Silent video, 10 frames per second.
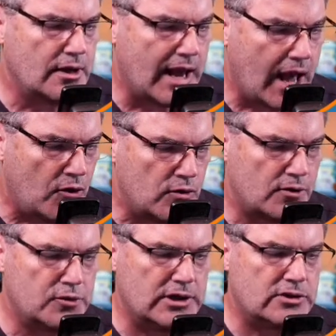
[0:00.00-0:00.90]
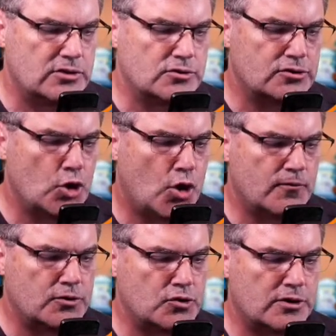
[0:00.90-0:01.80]
now what we need to do is go
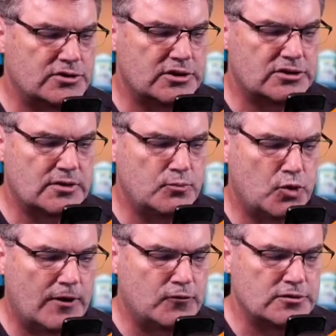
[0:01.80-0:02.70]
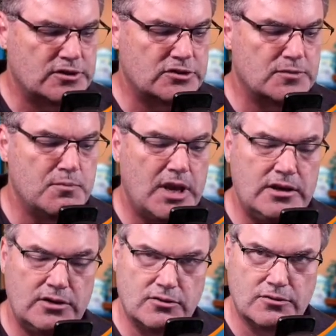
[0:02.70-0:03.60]
over to our System Preferences
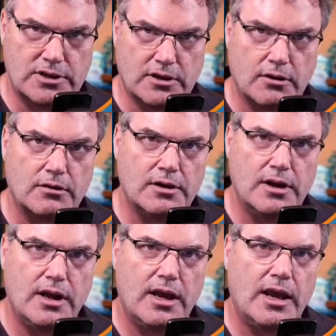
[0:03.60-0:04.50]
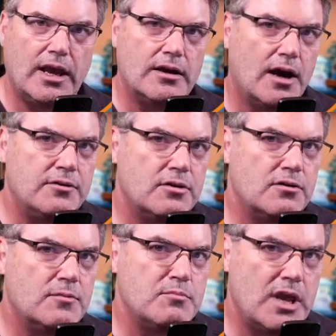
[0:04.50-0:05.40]
menu here, and
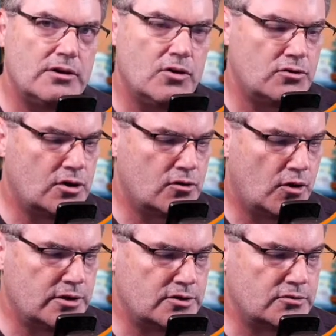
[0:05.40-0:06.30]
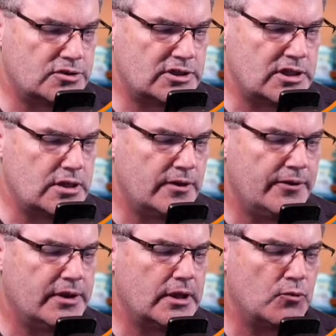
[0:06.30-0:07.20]
under the menu, you're going to see
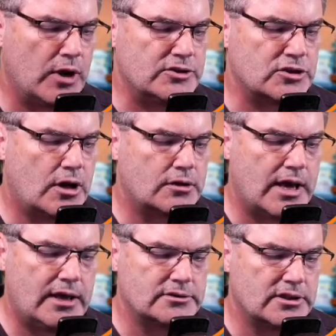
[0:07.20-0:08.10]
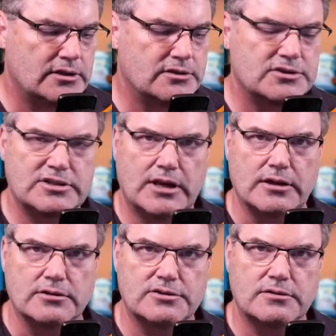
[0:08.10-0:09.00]
Erase All Content and
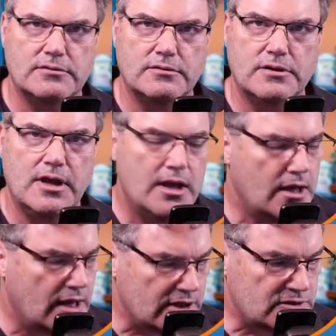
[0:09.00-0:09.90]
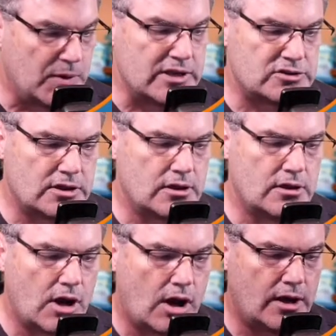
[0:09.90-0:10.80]
Settings. That's
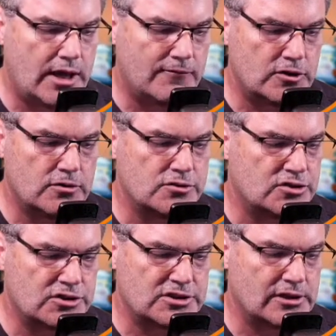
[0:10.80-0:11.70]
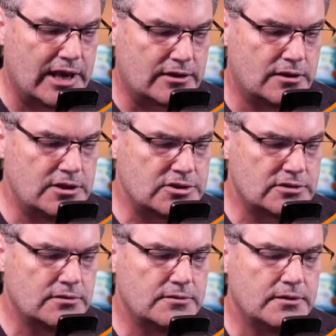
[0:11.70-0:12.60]
basically all I have to do is just select this,